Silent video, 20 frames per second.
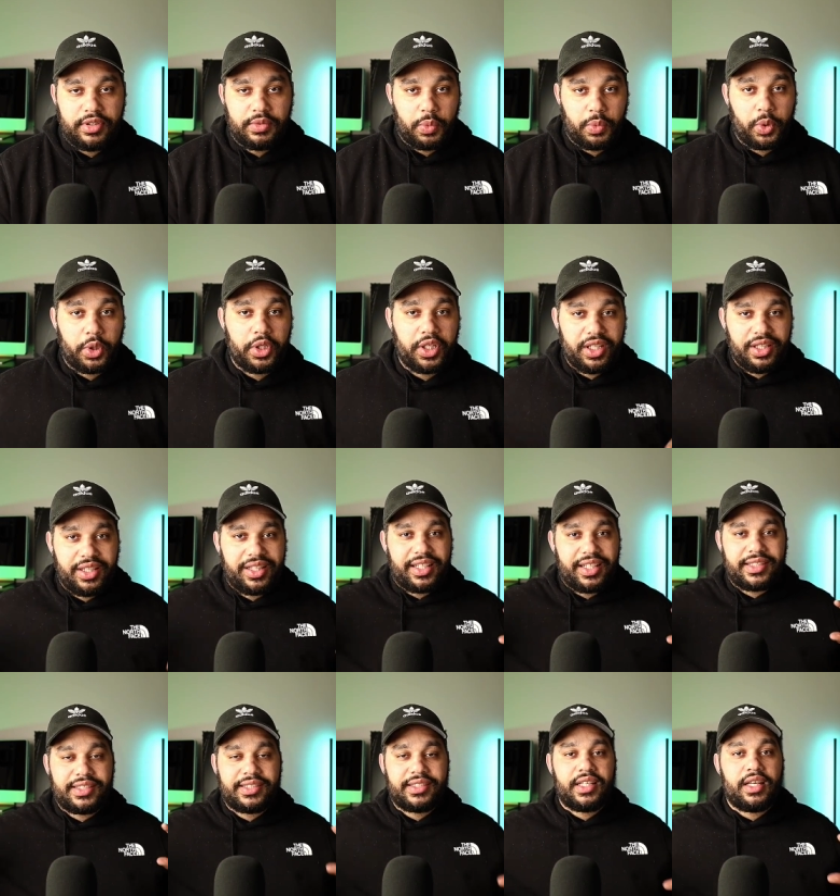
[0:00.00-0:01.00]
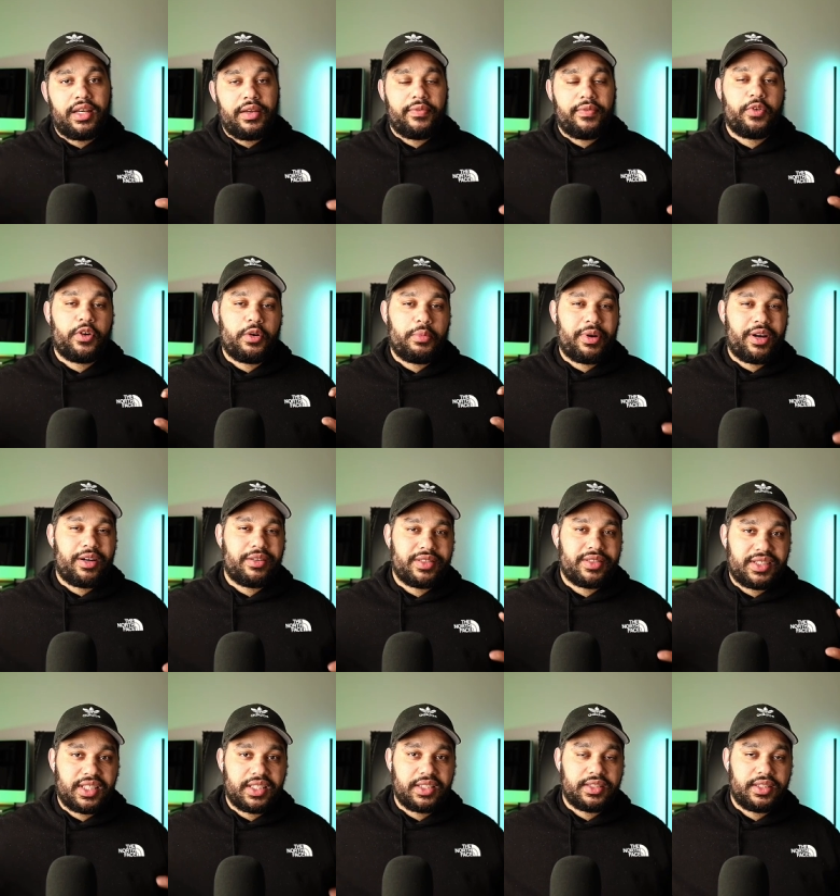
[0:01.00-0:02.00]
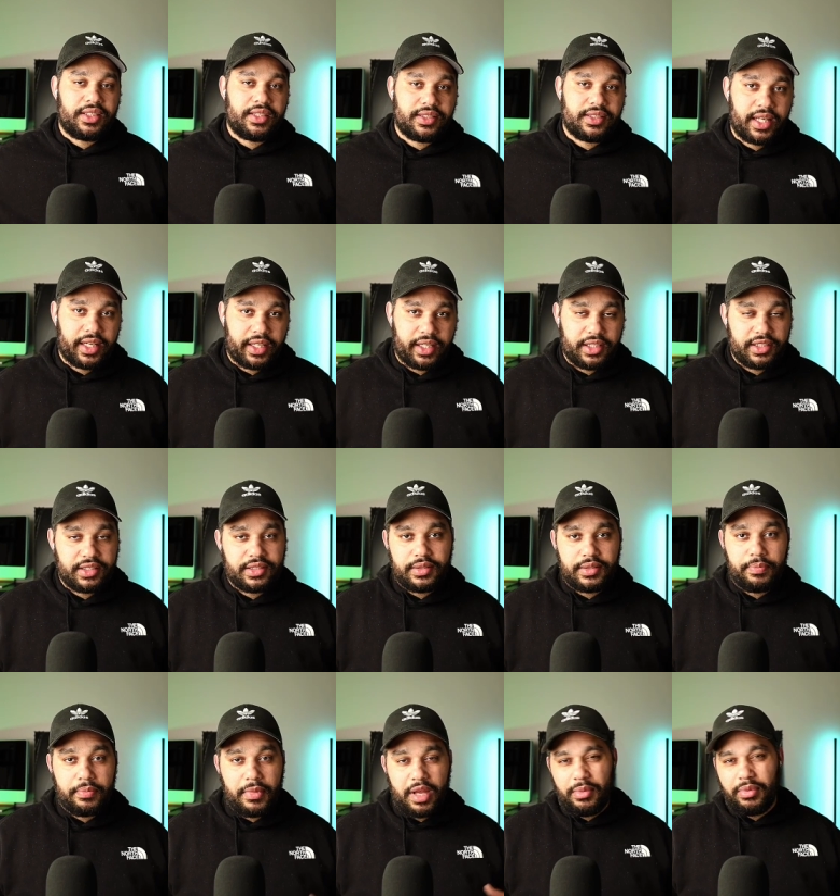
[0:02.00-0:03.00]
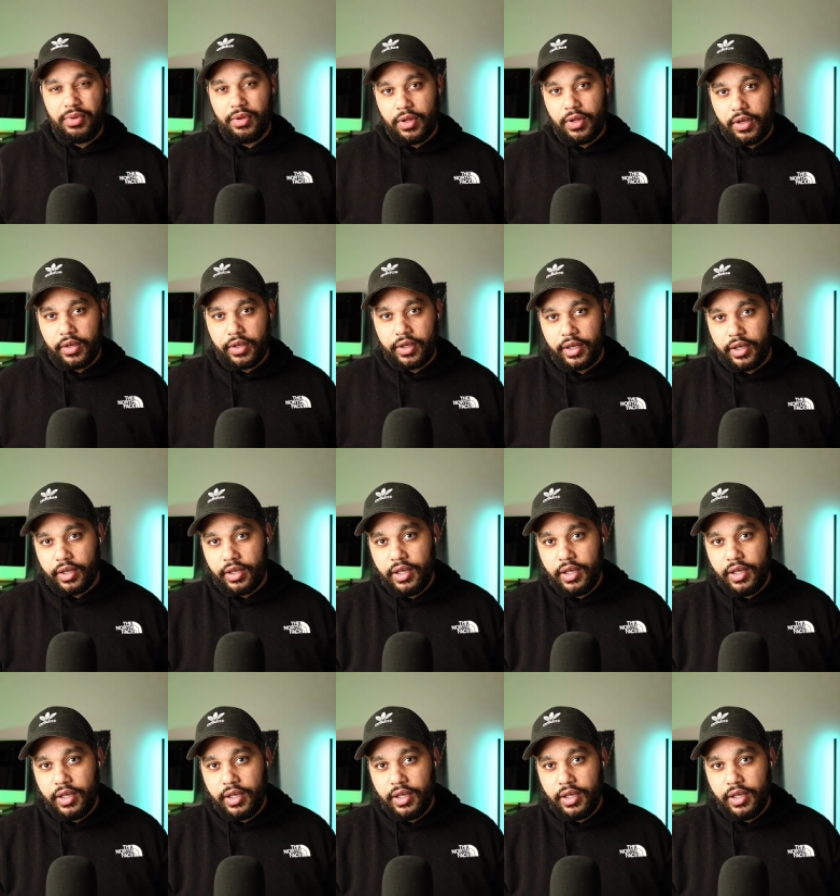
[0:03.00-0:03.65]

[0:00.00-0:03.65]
and we're gonna let it sit for about 60 seconds, maybe longer.